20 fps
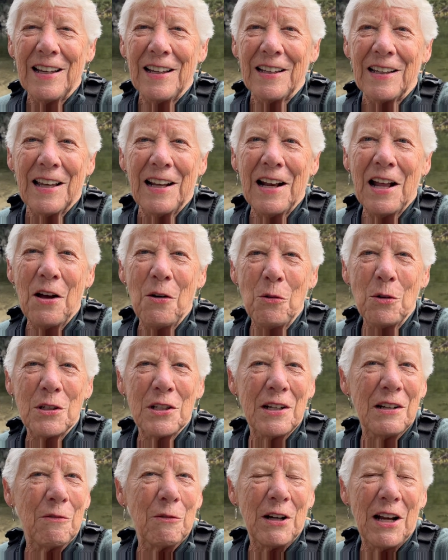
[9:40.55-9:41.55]
Get out
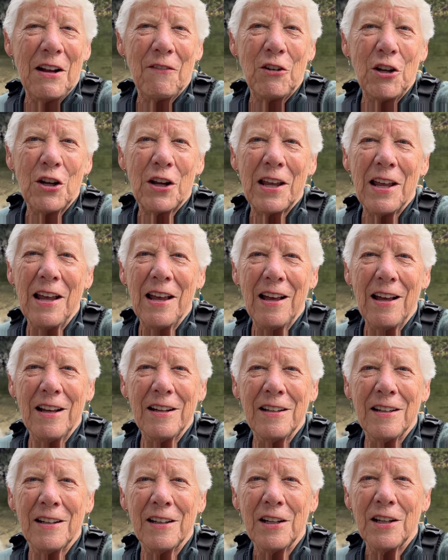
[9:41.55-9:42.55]
whenever you can.
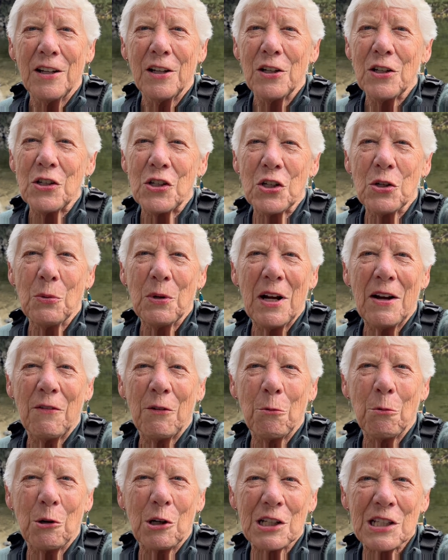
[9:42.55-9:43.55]
Do whatever
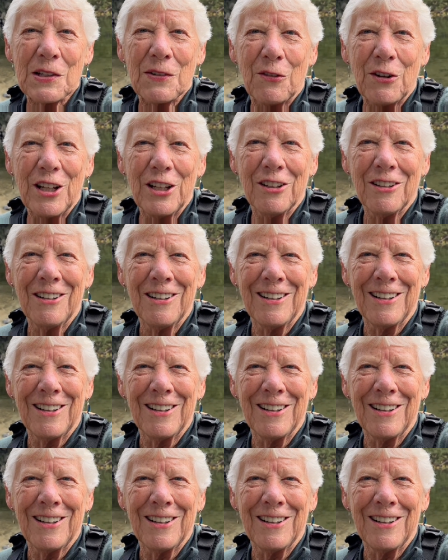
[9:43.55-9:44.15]
works for you.